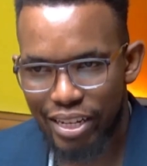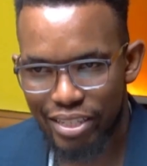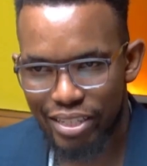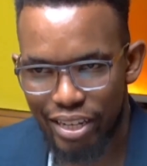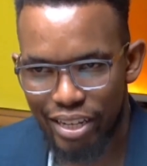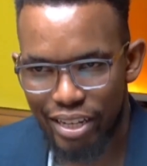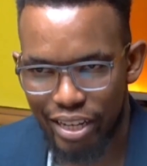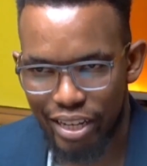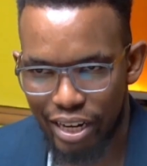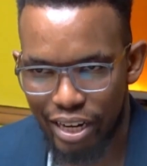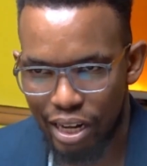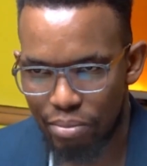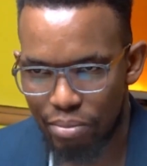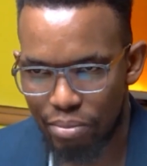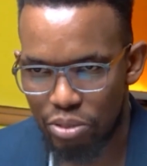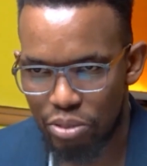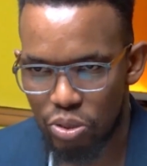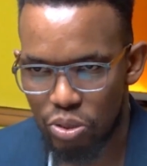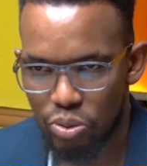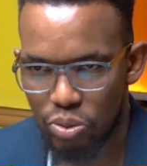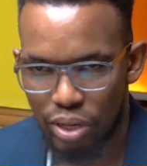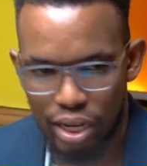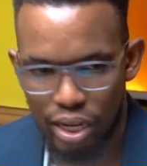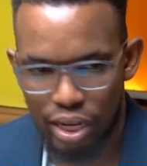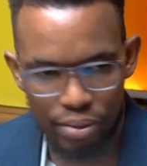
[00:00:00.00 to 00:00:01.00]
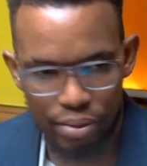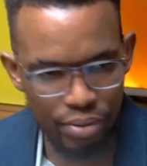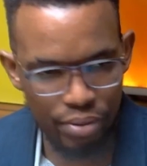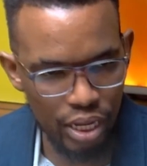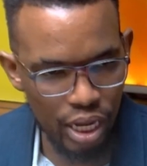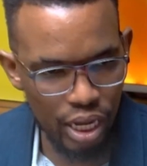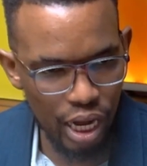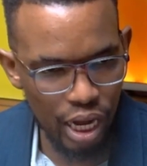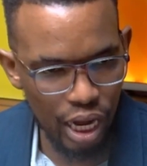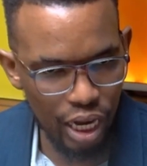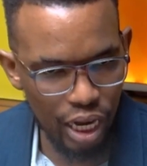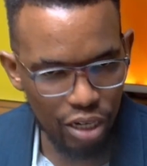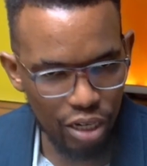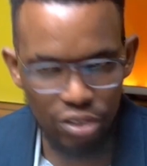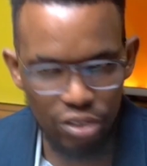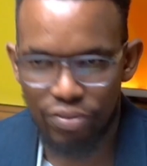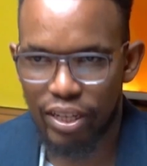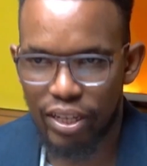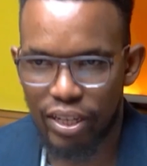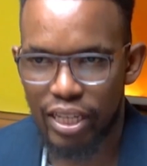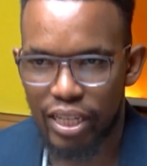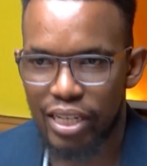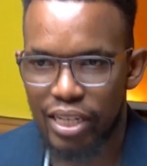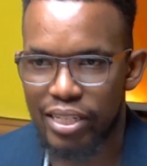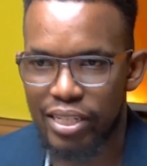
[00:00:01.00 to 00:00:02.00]
And I'm sure a lot of
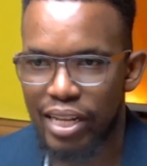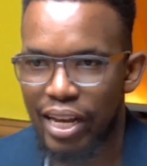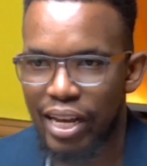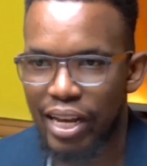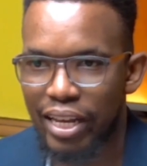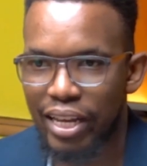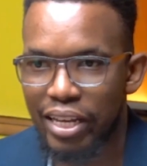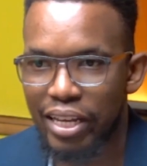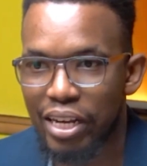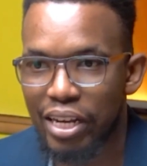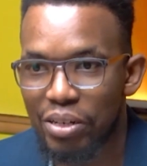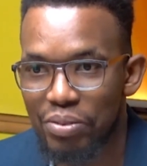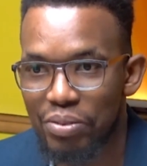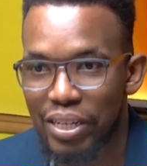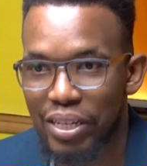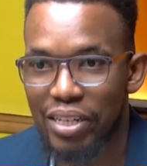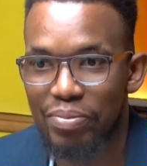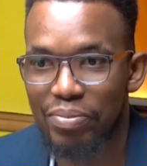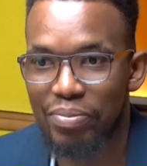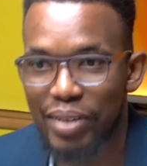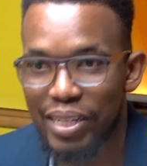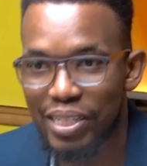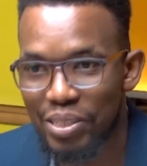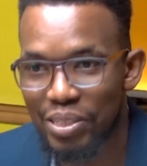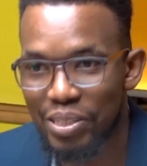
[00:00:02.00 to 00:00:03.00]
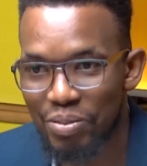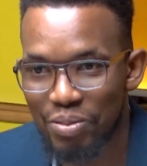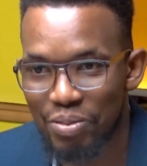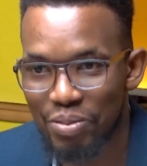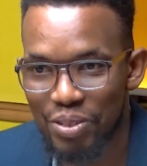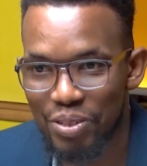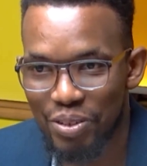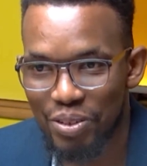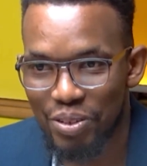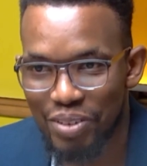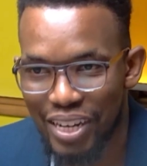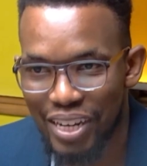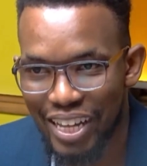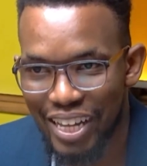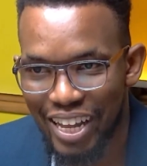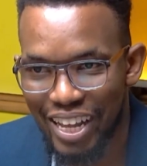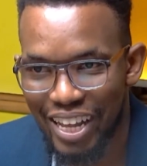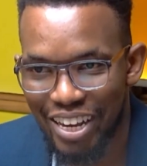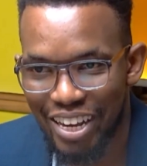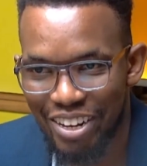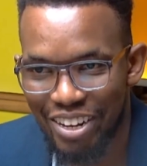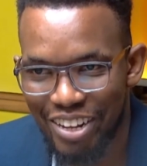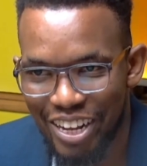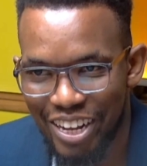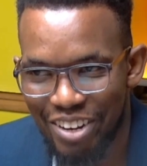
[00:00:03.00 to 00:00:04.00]
Kenyans are eager to get past Kuscco.
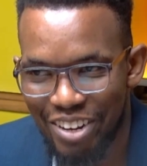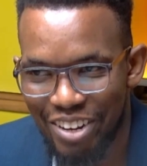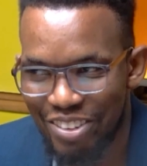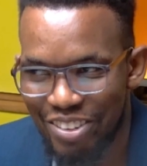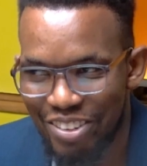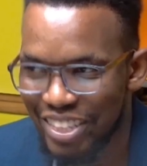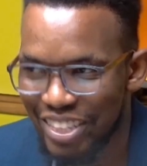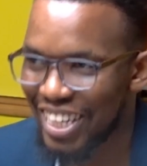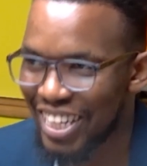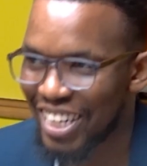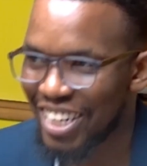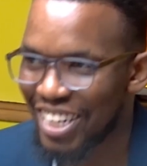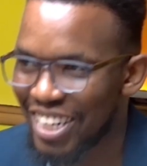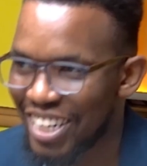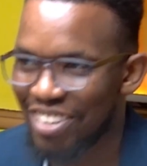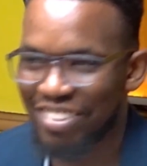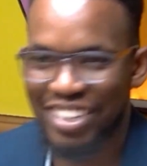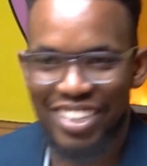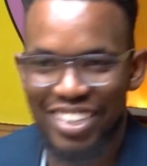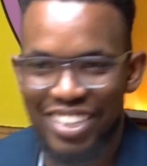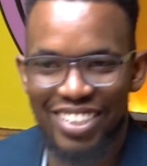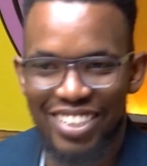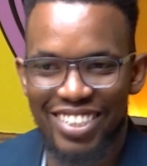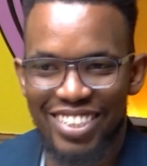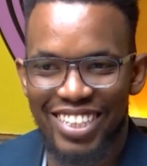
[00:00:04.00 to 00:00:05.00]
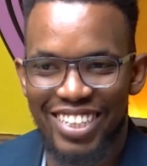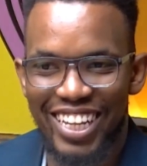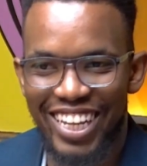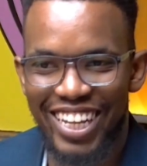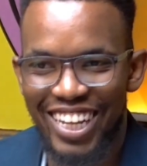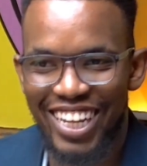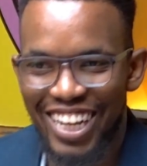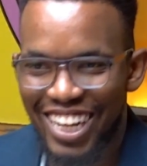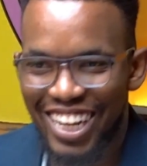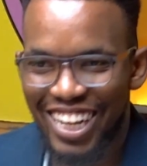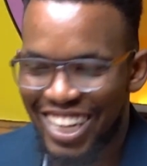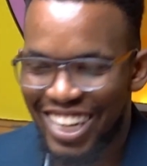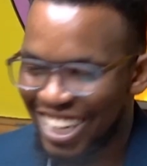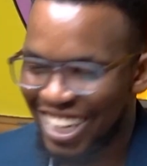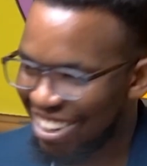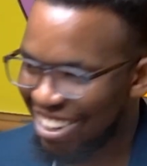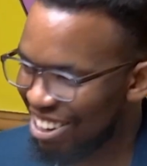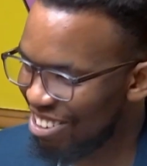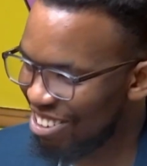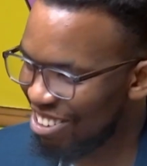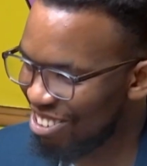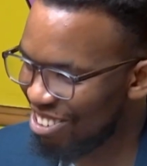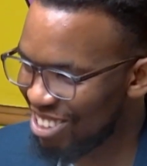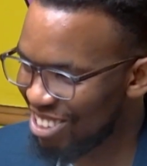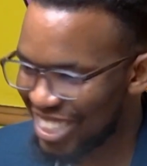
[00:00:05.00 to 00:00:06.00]
I don't think anyone
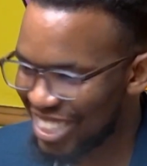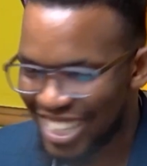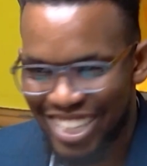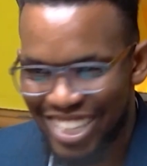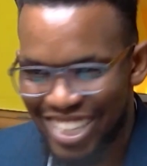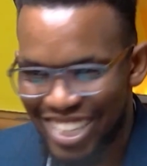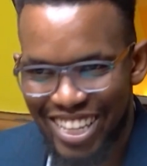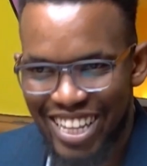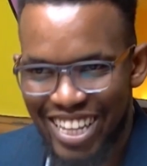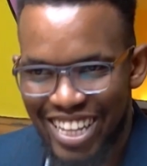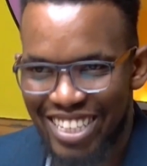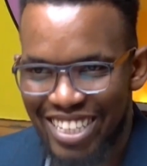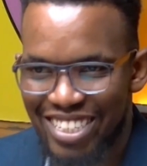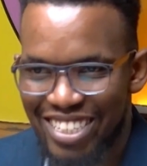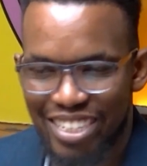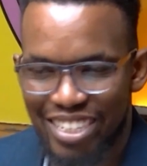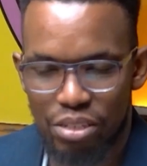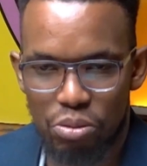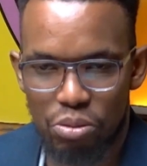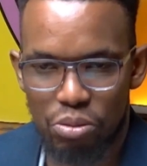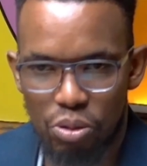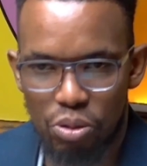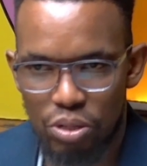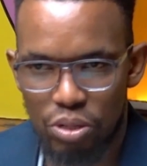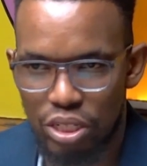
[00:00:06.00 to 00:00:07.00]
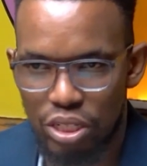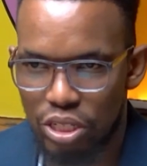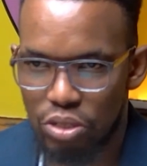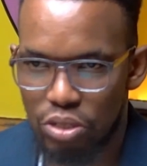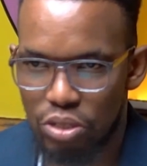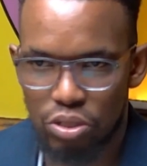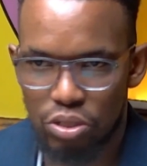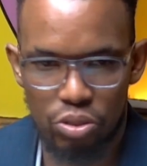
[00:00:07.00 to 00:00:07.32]
wants the jitters to continue.